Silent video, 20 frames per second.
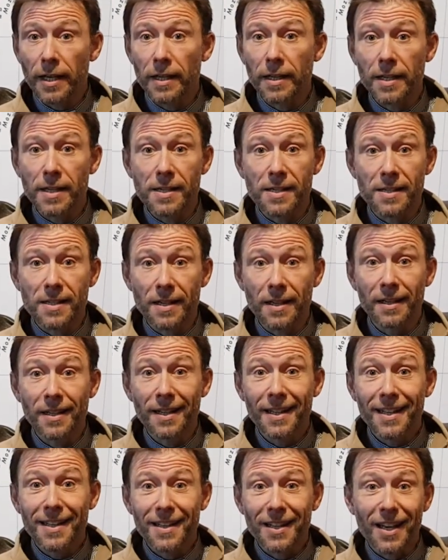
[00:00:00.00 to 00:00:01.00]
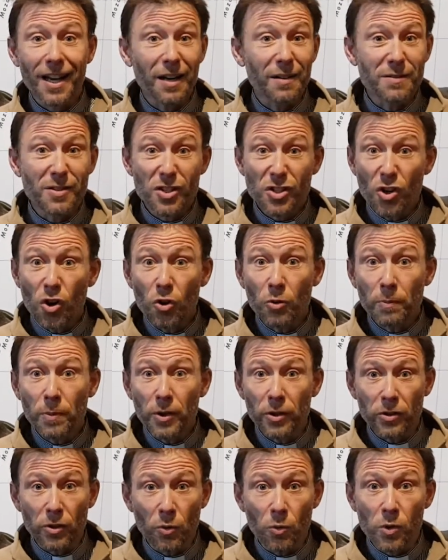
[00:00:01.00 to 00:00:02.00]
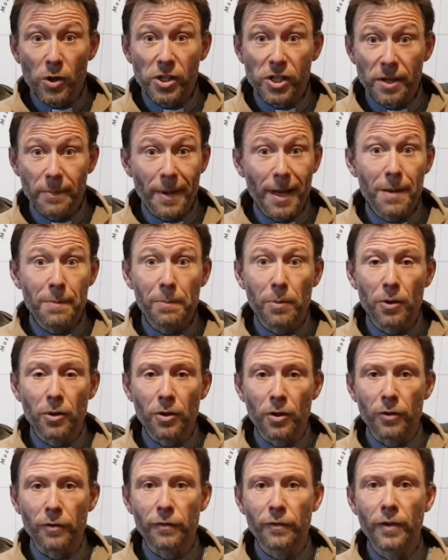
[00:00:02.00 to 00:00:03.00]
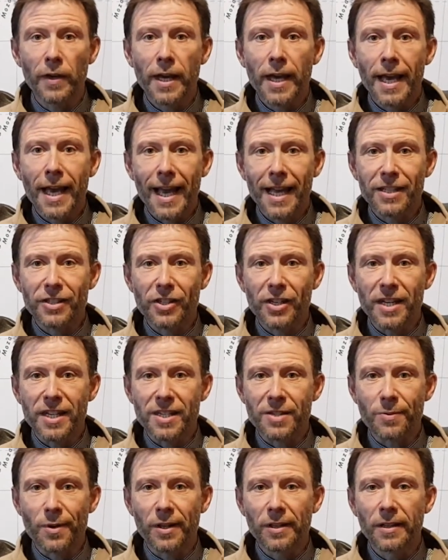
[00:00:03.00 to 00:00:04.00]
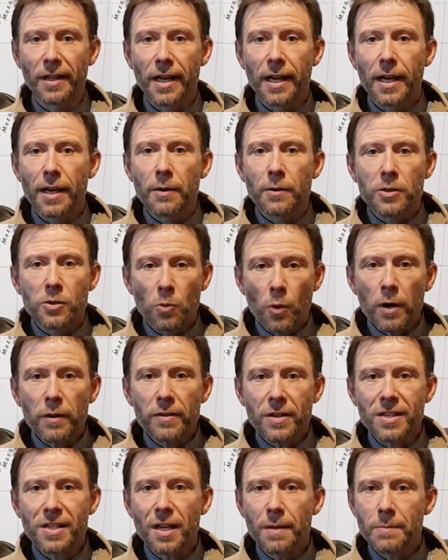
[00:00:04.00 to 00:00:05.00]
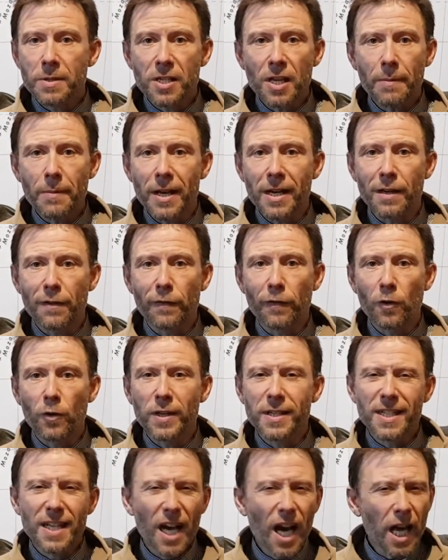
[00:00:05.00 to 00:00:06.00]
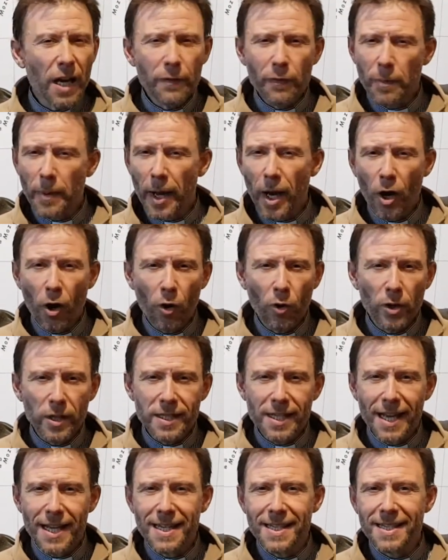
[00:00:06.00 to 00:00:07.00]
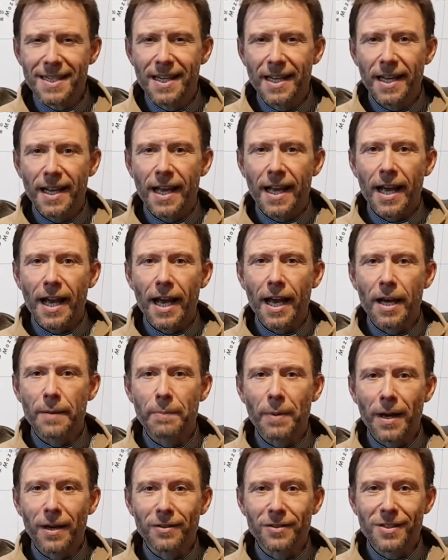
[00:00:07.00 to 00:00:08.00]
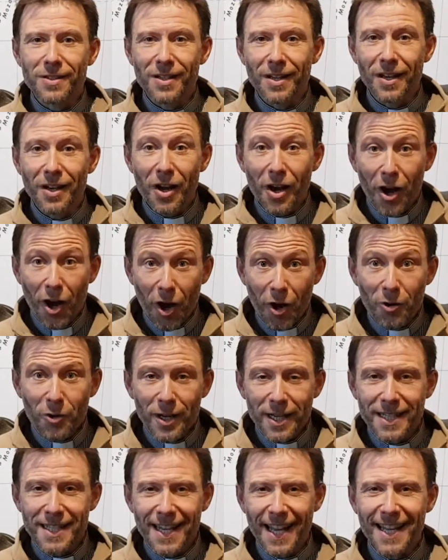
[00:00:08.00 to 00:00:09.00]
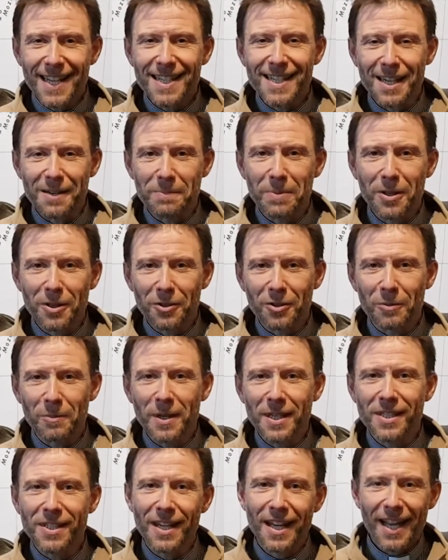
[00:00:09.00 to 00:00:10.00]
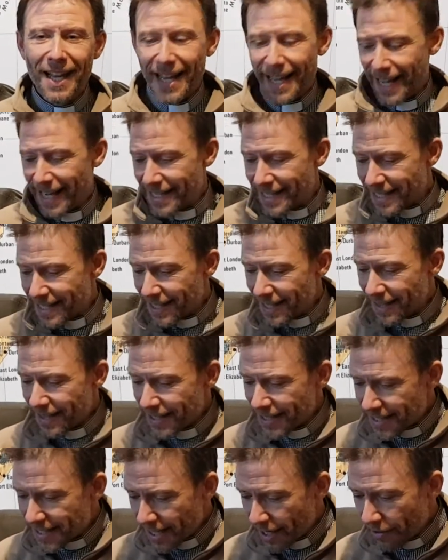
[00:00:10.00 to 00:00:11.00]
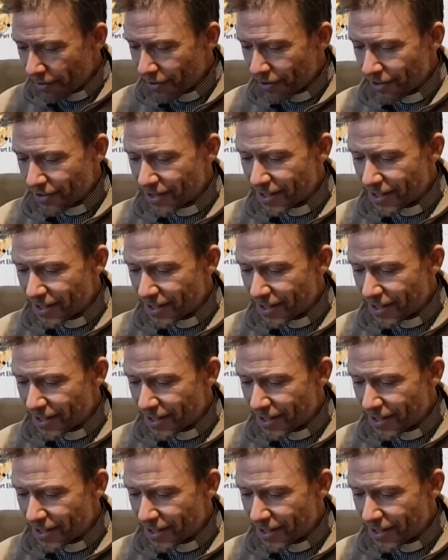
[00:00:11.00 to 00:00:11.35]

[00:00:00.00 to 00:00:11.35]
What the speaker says: It's the kind of song book, the worship hymn book of ancient Israel. It's one of the Psalms, Psalm 84. It's kind of about holidays, about holy days and pilgrimage, and this is how it goes.